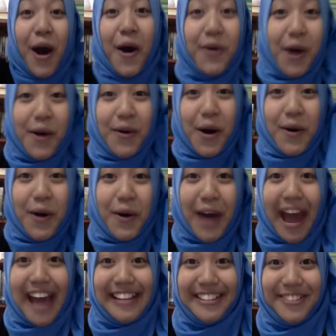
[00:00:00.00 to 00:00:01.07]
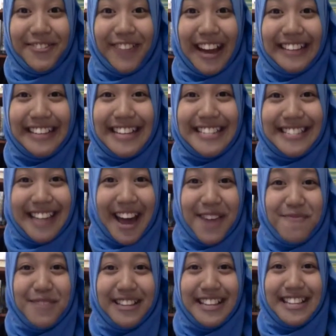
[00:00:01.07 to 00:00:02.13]
oh, oh, oh, oh. And the fact that
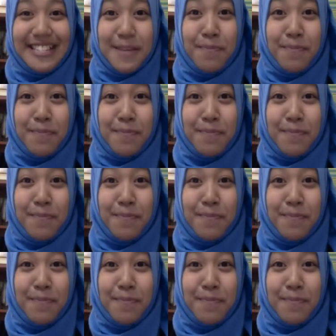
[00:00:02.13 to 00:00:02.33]
Simon is a